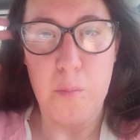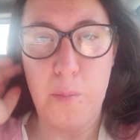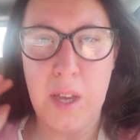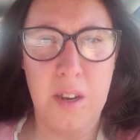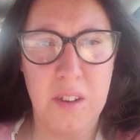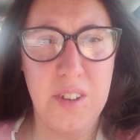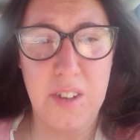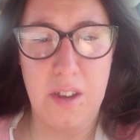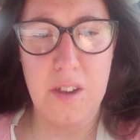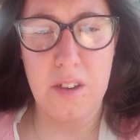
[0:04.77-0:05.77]
Ben is
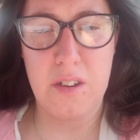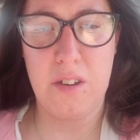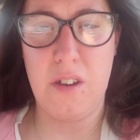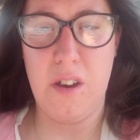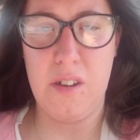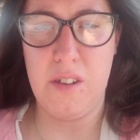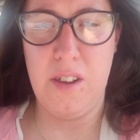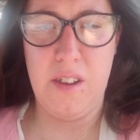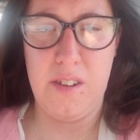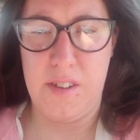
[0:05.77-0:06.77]
sick.
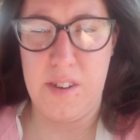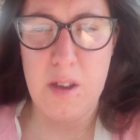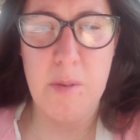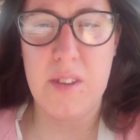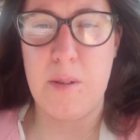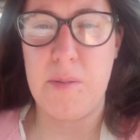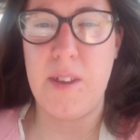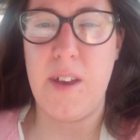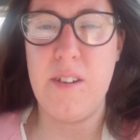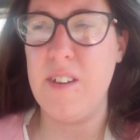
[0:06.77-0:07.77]
His tummy's
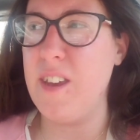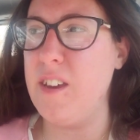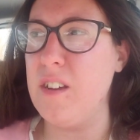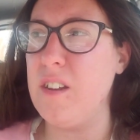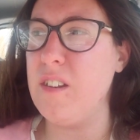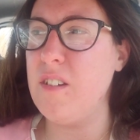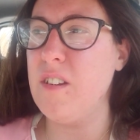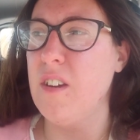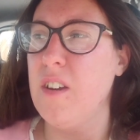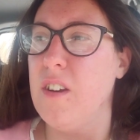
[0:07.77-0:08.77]
upset again.
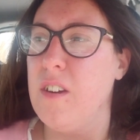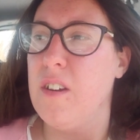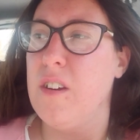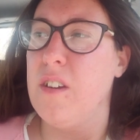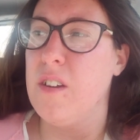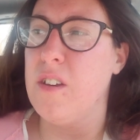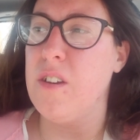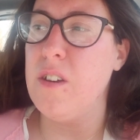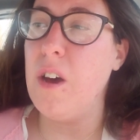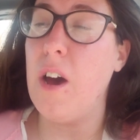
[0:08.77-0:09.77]

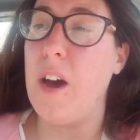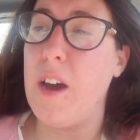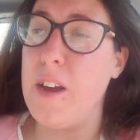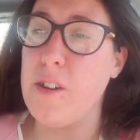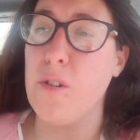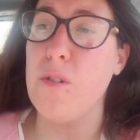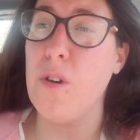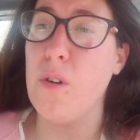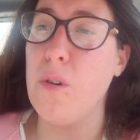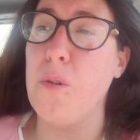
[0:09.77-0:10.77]
I don't
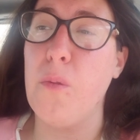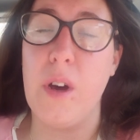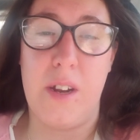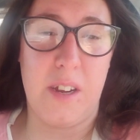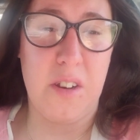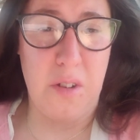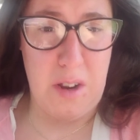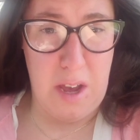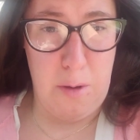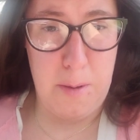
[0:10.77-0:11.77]
know what I can do
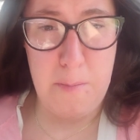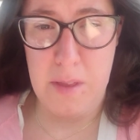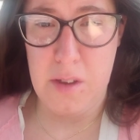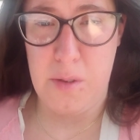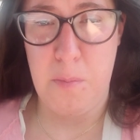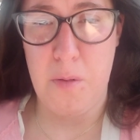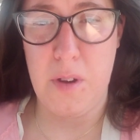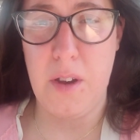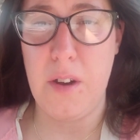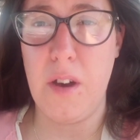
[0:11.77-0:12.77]
to help him at this
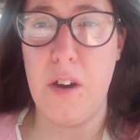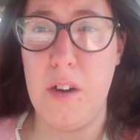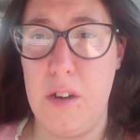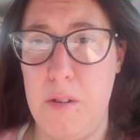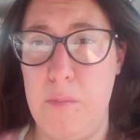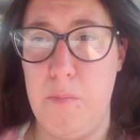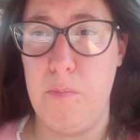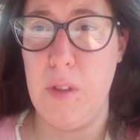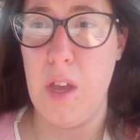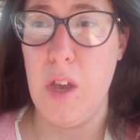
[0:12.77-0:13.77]
point.
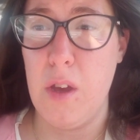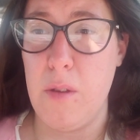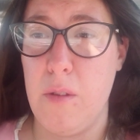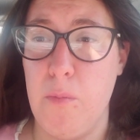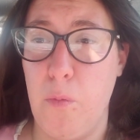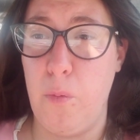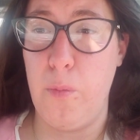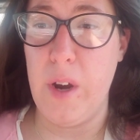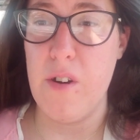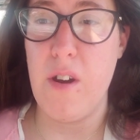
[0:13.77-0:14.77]
Um,
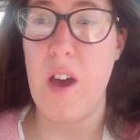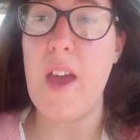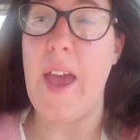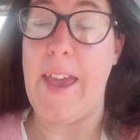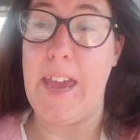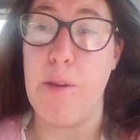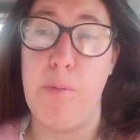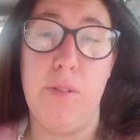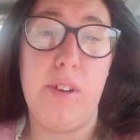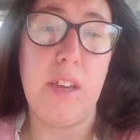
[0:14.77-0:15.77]
we're not
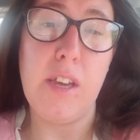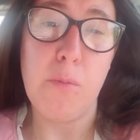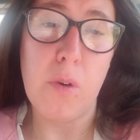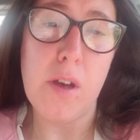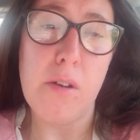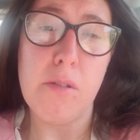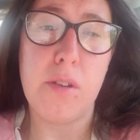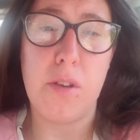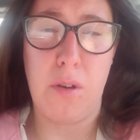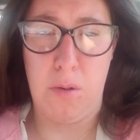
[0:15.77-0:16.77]
able to eat well,
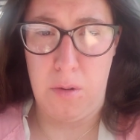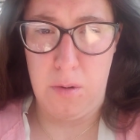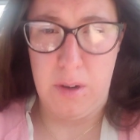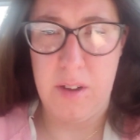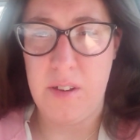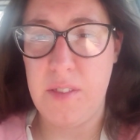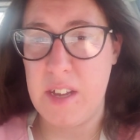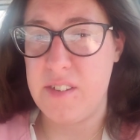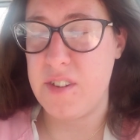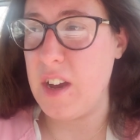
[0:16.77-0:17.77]
so
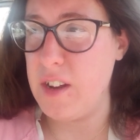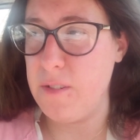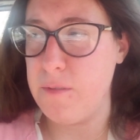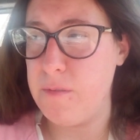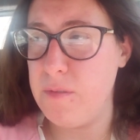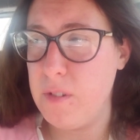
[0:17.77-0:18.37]
that's kind of